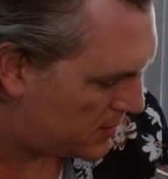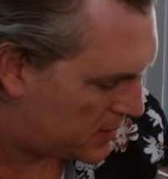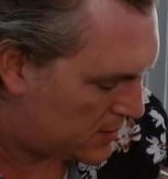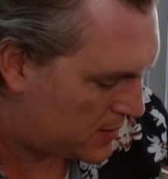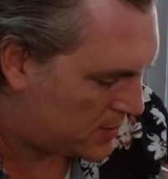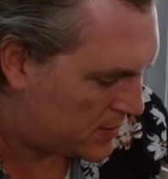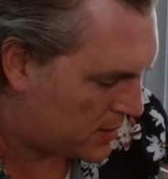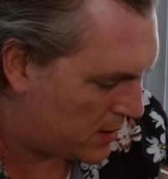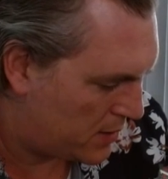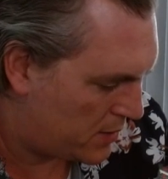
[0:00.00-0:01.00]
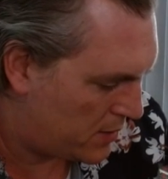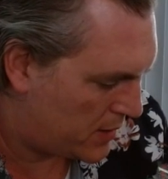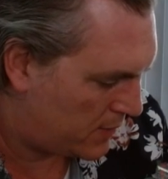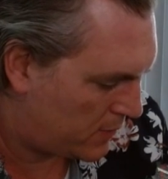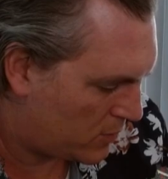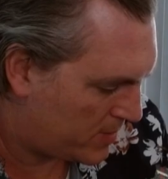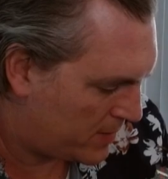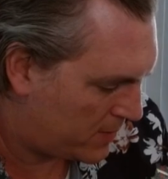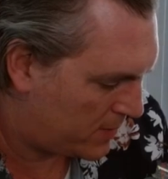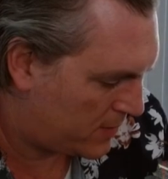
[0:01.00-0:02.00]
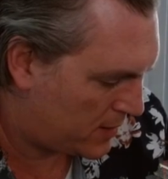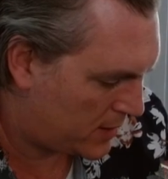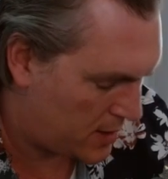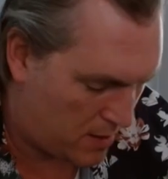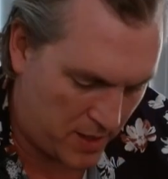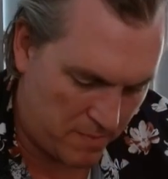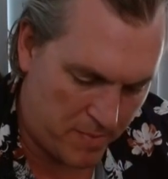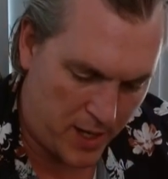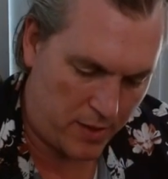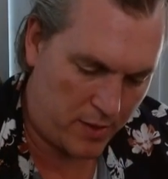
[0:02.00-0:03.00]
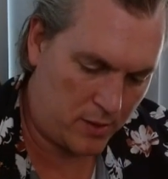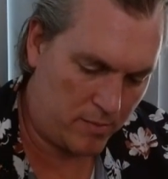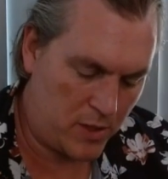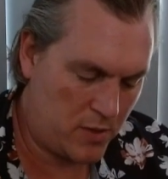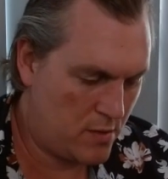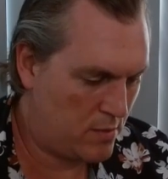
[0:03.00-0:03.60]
So it's almost certainly going to be Bartholomew.